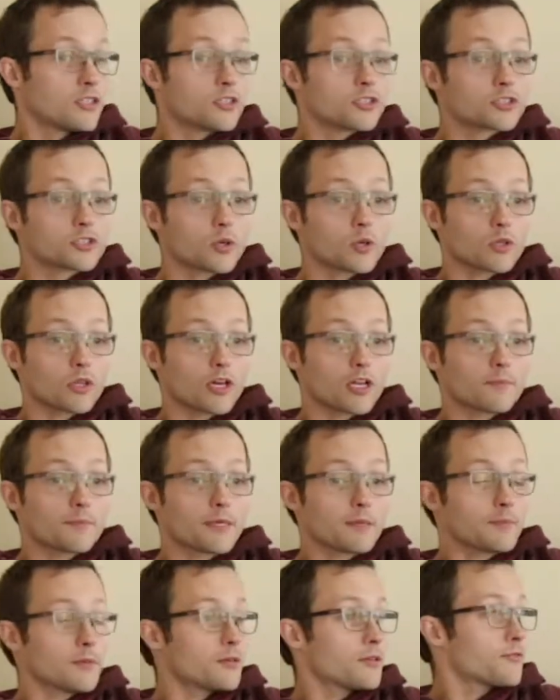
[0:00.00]
So a lot of
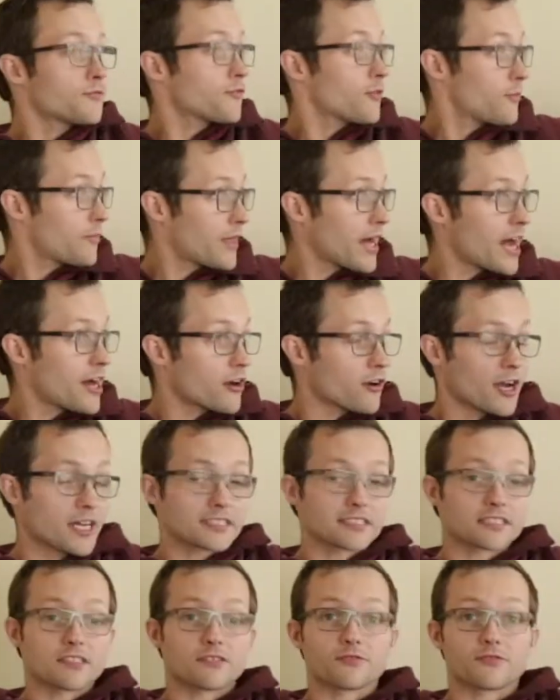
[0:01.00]
people from that are
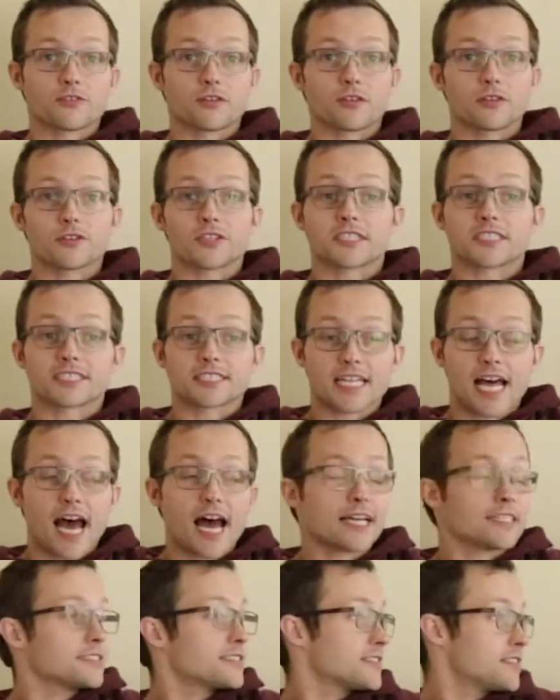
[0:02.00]
asking for the
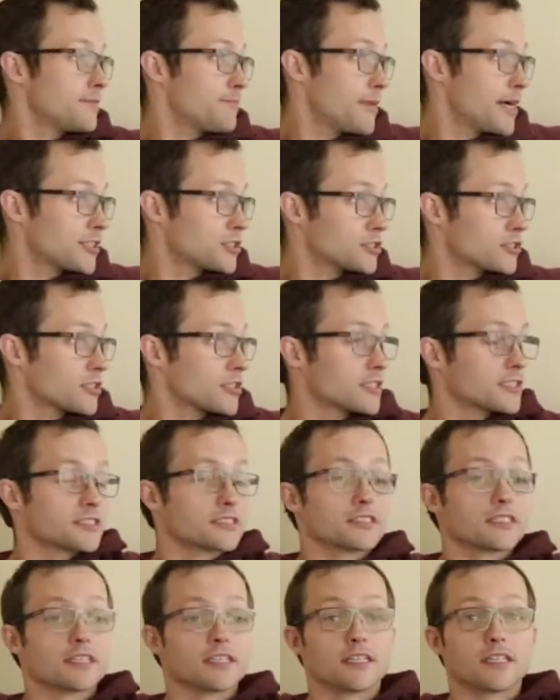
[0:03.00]
stats and the
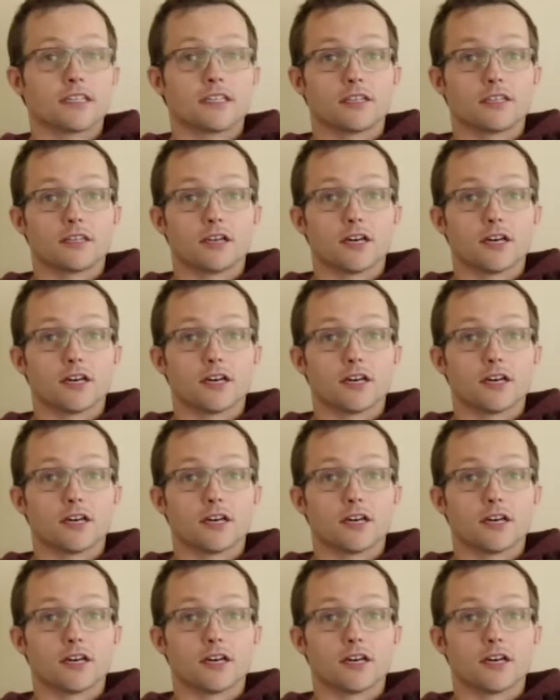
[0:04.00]
metrics and